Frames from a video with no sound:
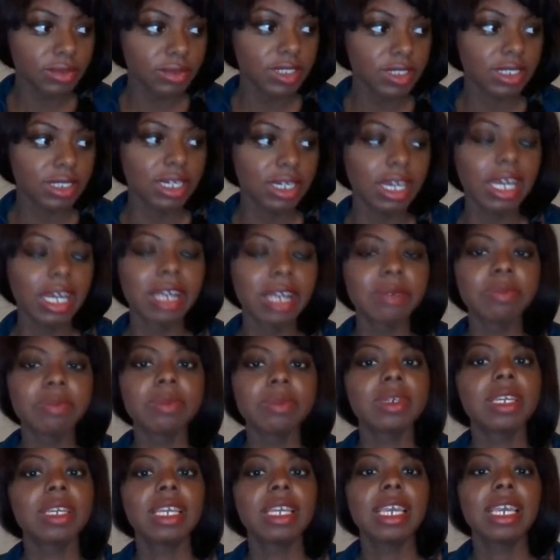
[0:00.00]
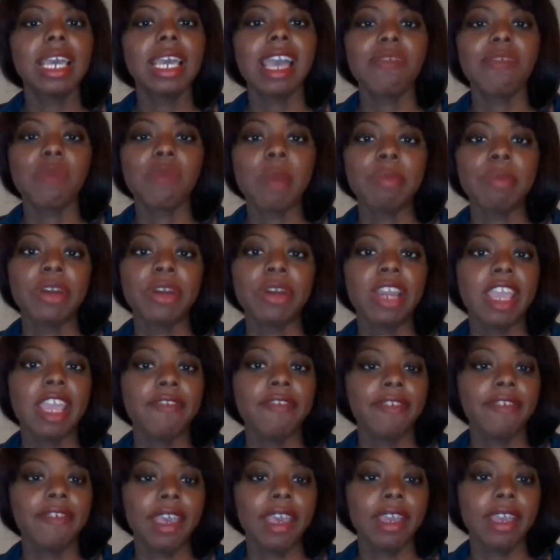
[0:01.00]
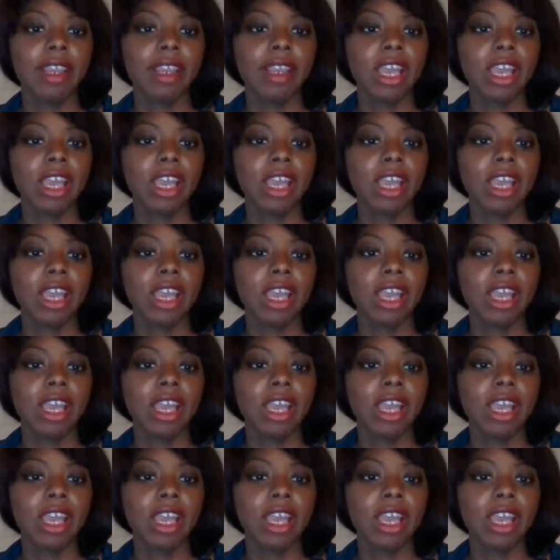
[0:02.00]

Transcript: Um, I remember